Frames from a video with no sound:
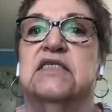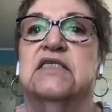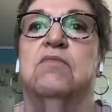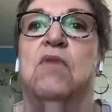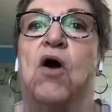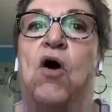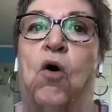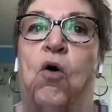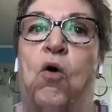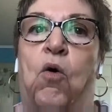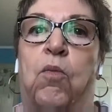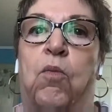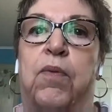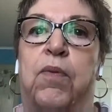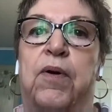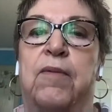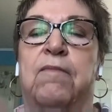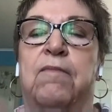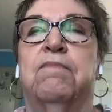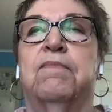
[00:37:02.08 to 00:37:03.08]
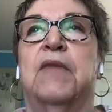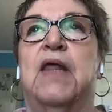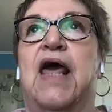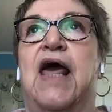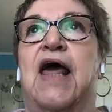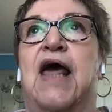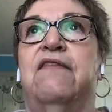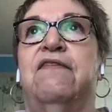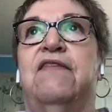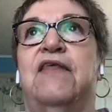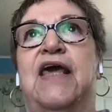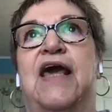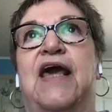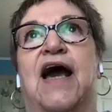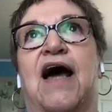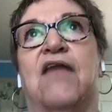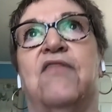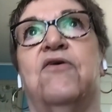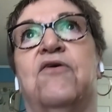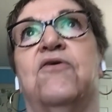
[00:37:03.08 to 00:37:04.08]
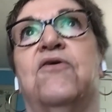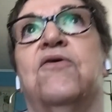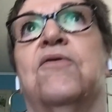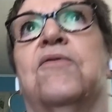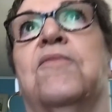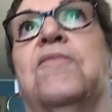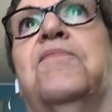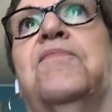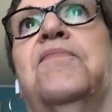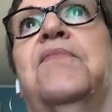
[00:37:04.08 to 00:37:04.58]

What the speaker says: some hope? The other